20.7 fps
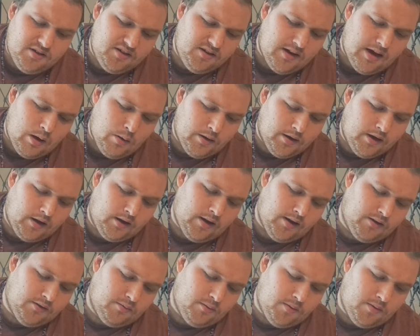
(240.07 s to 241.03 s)
see how it
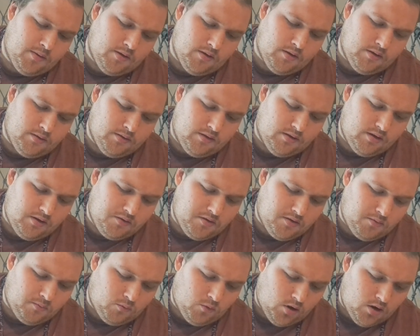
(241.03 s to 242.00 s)
connects with the 7
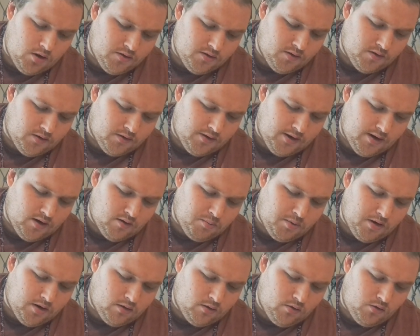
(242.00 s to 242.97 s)
of Wands and the 10 of
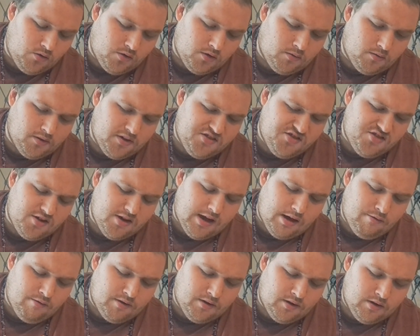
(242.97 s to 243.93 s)
Pentacles. I don't really see
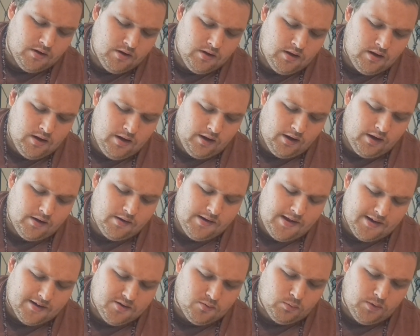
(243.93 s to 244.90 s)
how it
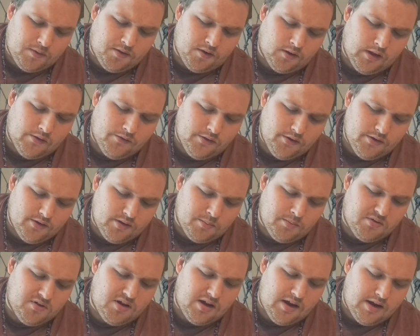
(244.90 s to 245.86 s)
connects with the Lovers. I'm
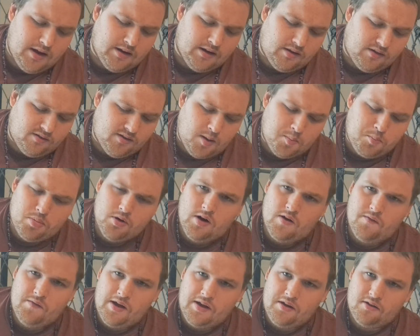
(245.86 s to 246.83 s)
seeing it as separate
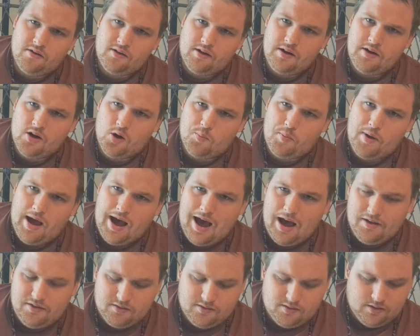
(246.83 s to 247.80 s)
events in your
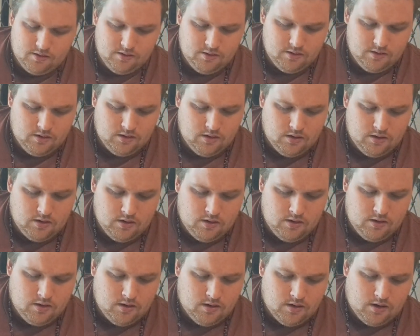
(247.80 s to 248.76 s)
past.
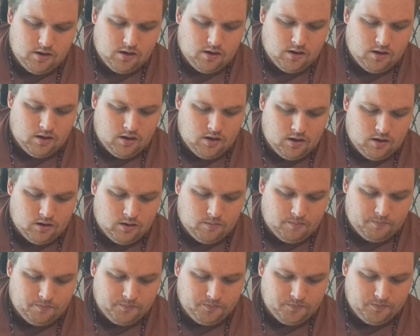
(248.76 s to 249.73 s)

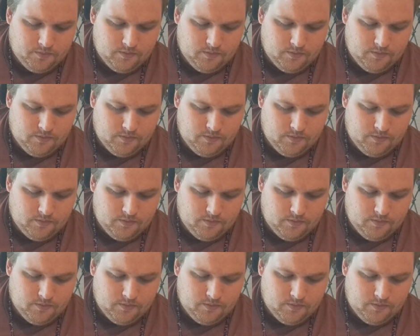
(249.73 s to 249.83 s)
But